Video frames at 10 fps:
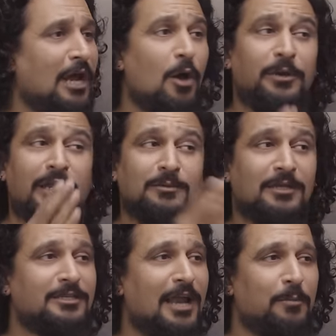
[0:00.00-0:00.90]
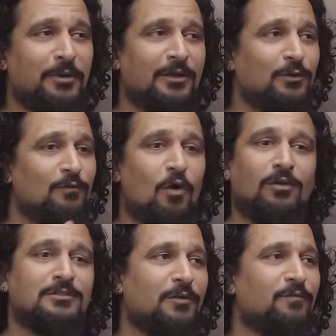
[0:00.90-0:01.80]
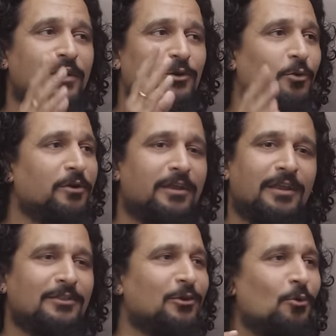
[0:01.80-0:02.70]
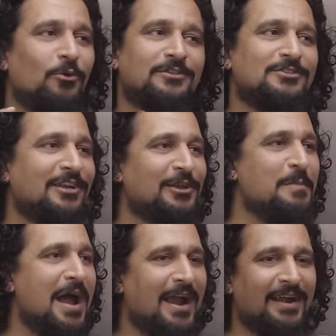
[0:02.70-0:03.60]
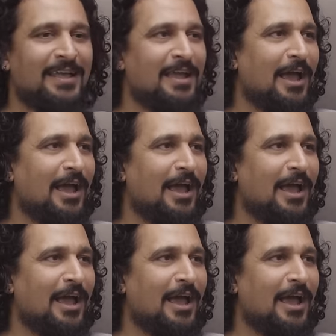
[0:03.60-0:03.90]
How many times has it happened that you've gone somewhere touring and the road is really bad